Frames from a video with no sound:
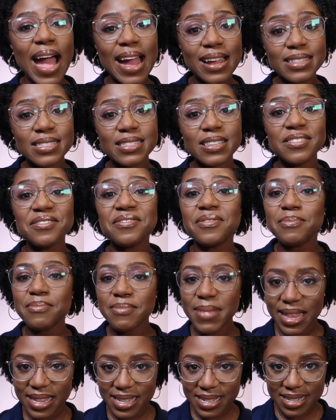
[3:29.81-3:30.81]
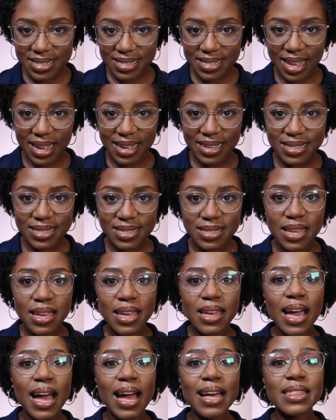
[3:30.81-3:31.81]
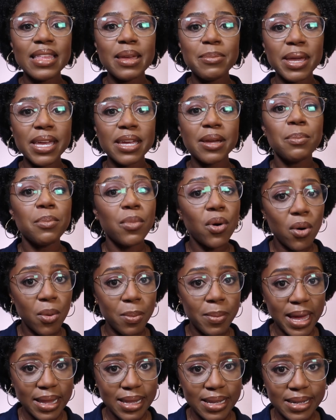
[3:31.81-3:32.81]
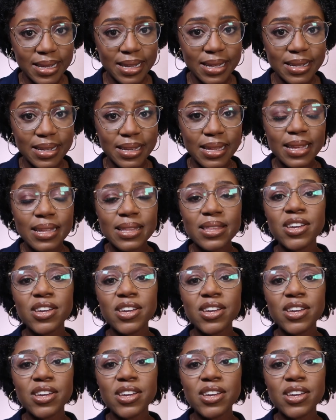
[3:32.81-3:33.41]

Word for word: active melanocytes and they make more melanin,